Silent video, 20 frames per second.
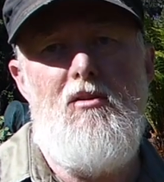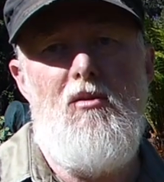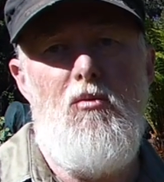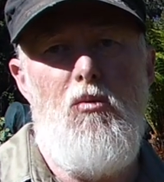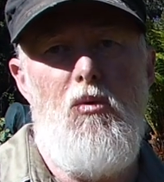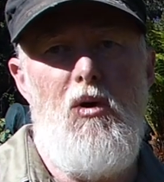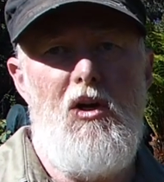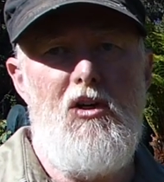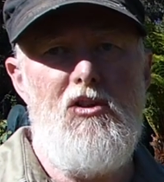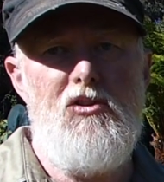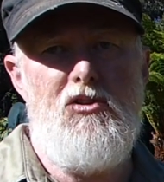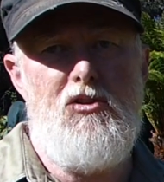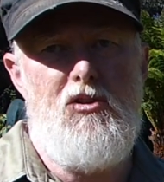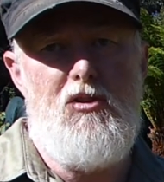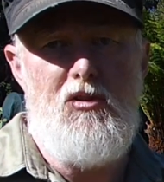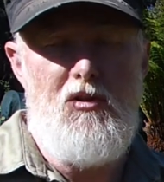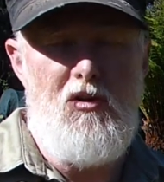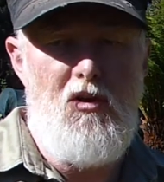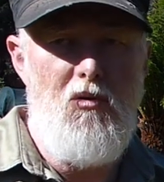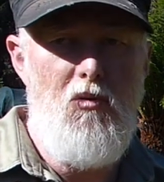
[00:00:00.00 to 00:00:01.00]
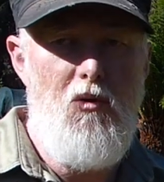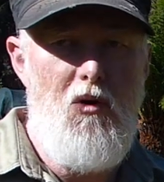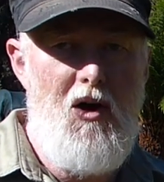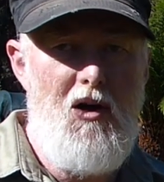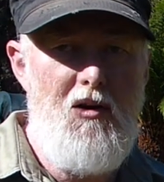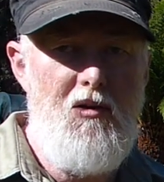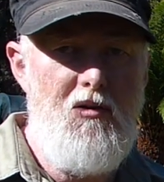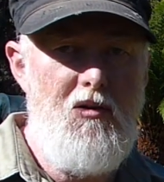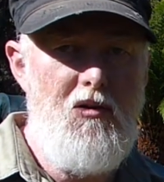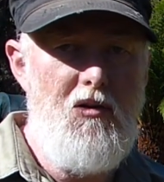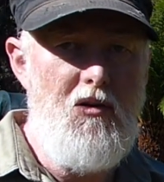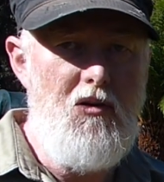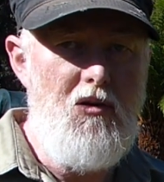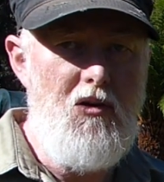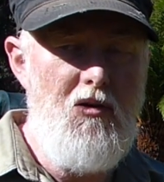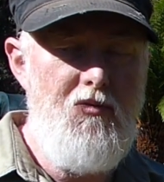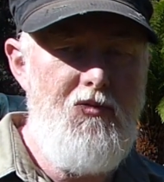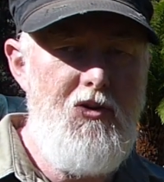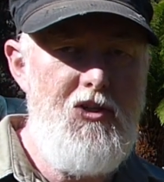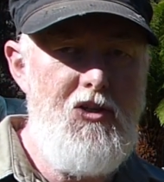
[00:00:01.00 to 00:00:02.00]
works quite
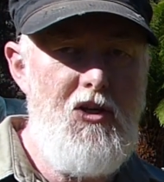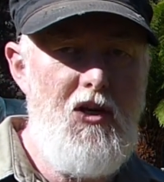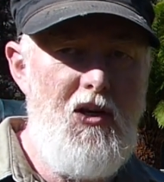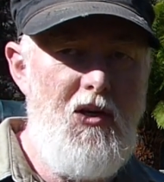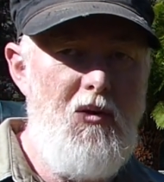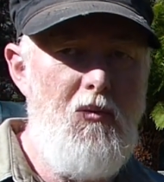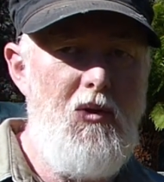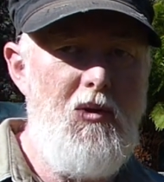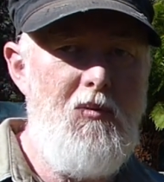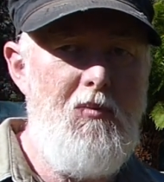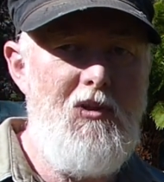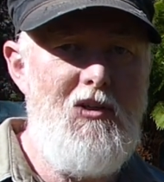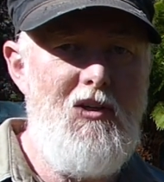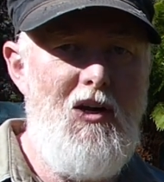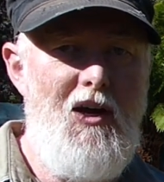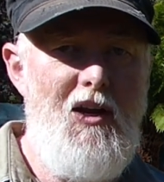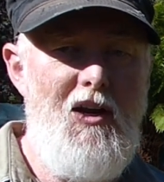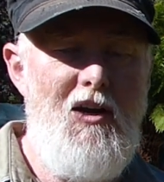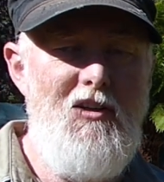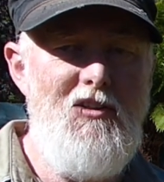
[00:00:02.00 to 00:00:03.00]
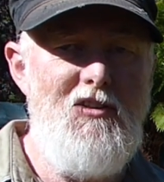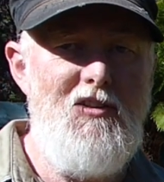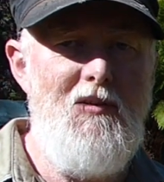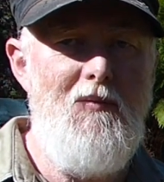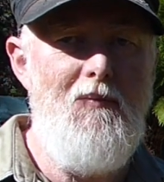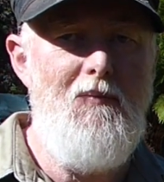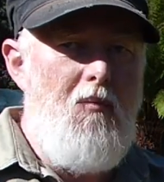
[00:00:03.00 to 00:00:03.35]
efficiently with potatoes.